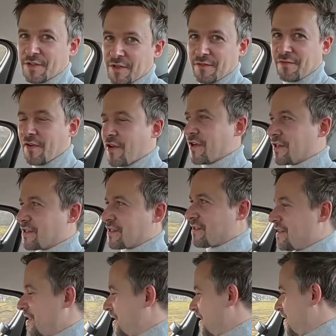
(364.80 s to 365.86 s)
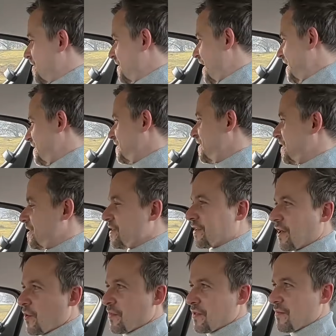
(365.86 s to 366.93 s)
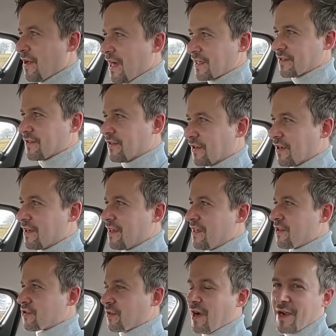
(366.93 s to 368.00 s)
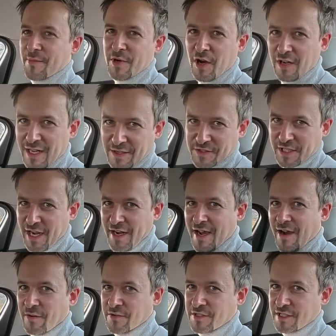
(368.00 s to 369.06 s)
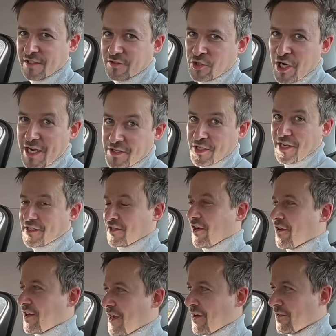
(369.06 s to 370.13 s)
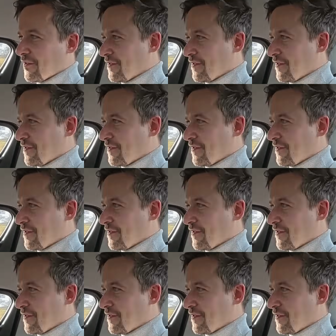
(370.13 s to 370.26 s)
door first, and then you can open the back door. So I am not allowed to get out until JJ's gotten out.